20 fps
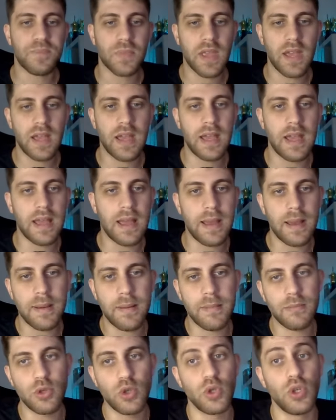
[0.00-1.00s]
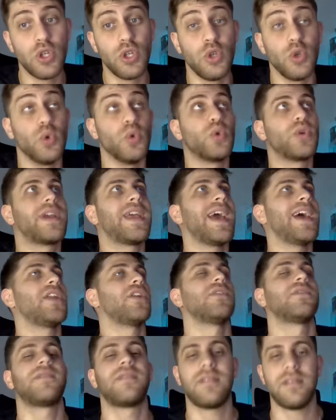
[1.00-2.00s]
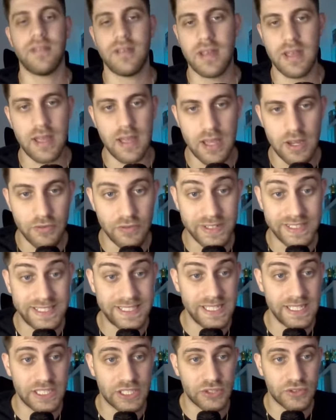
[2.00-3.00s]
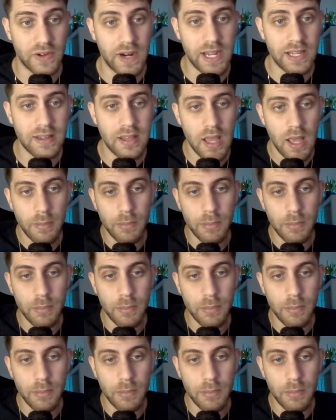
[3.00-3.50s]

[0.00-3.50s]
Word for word: uh, you, you, cannot uh, resist, right?